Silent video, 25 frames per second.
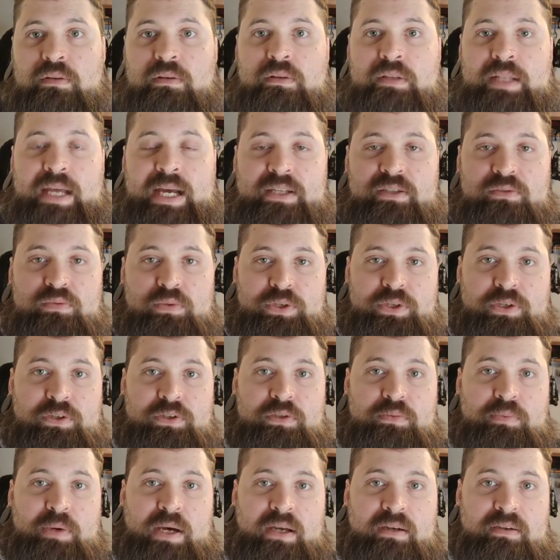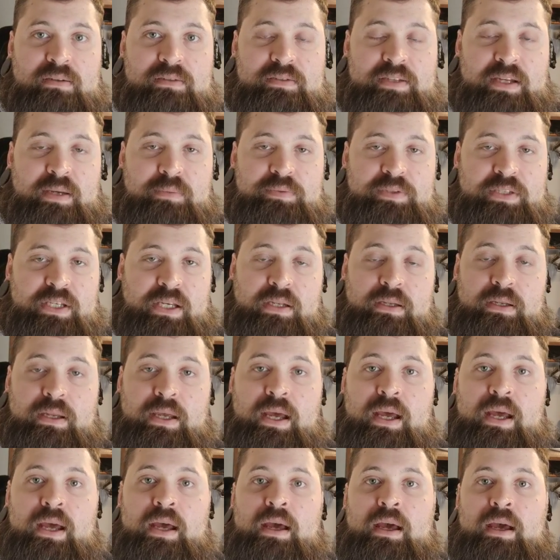that's when your spotter steps in
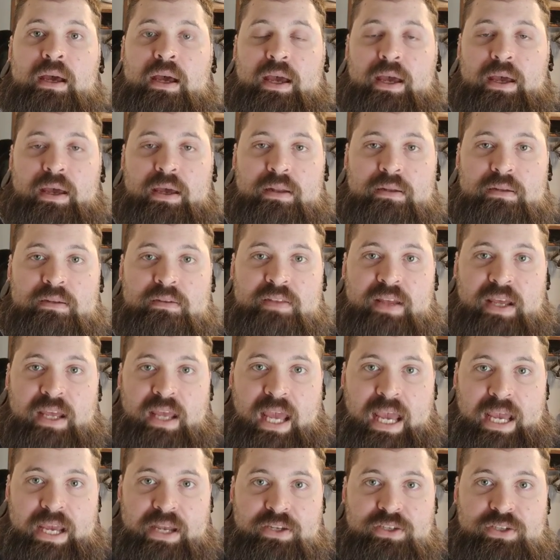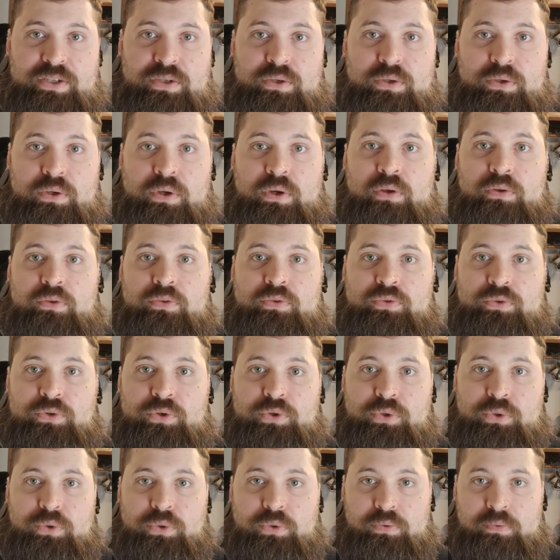and they aid you
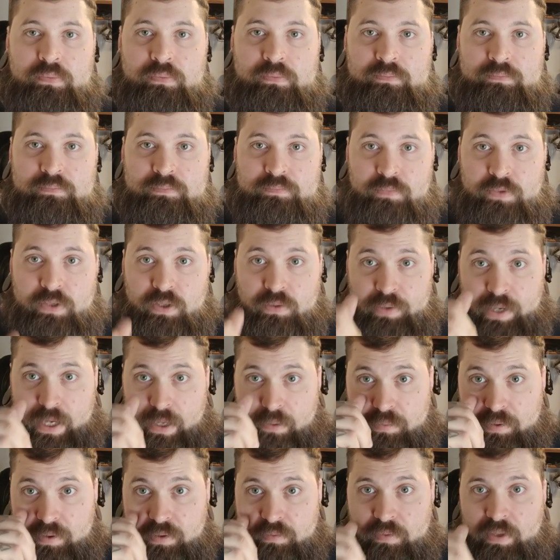through the rep.